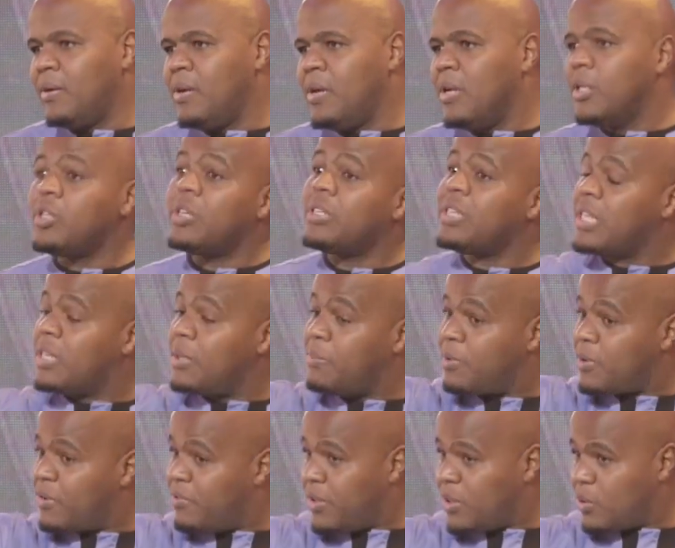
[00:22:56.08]
Not that the
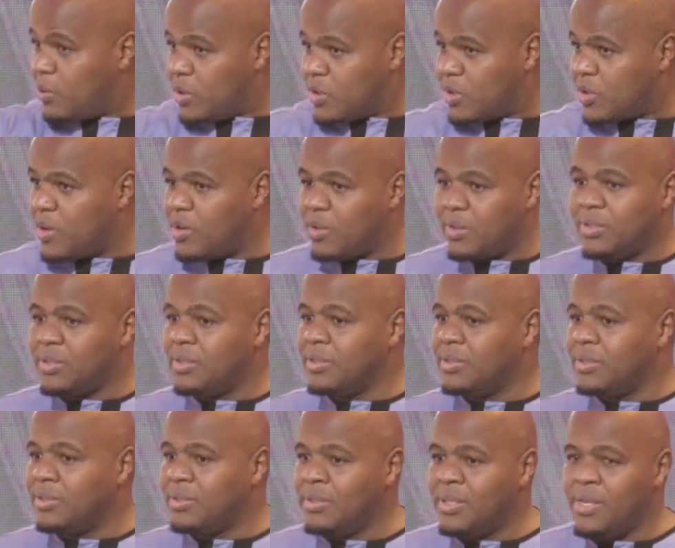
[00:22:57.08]
prophet was wrong.
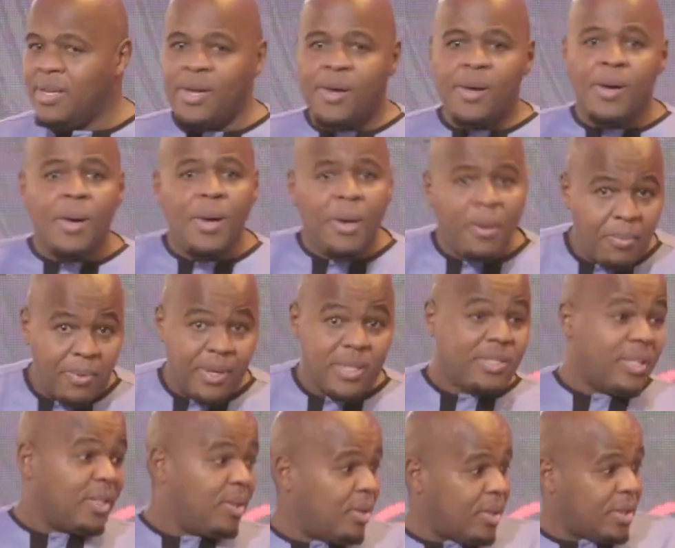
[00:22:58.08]
Praise
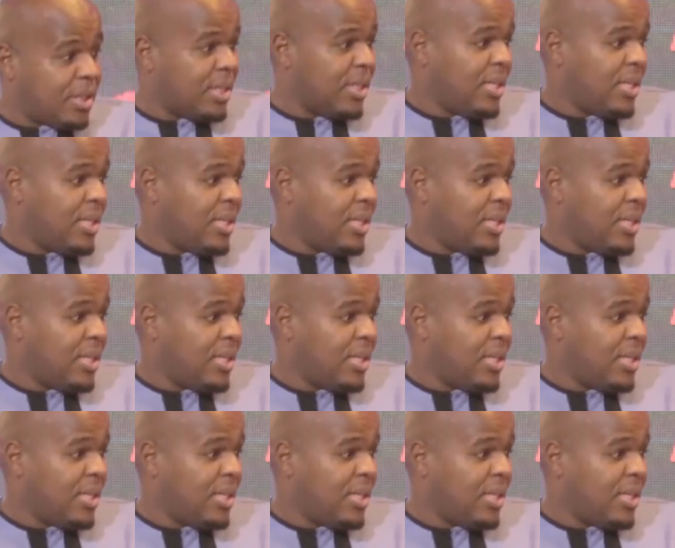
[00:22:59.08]
the Lord.